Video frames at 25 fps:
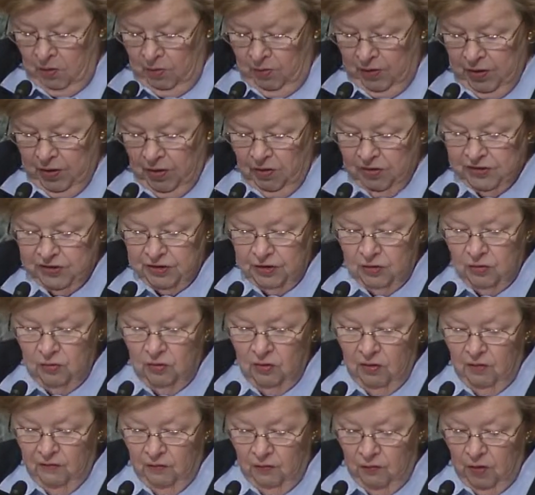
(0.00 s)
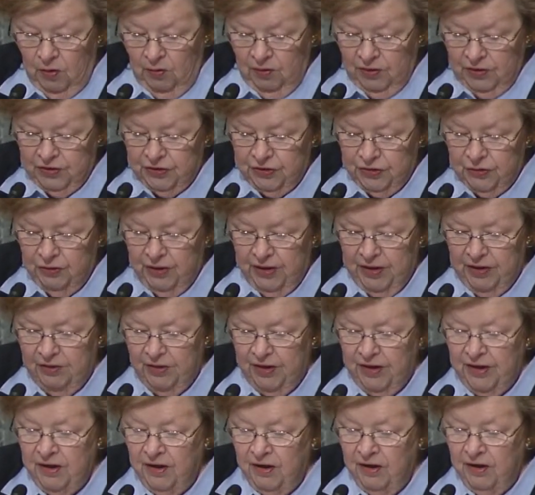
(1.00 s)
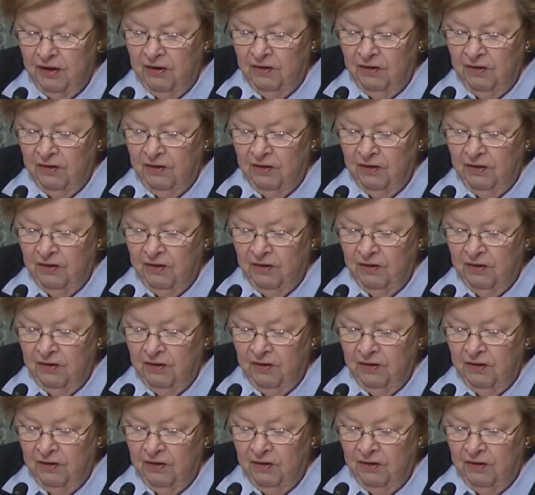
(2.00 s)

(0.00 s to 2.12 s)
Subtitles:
We also look forward to hearing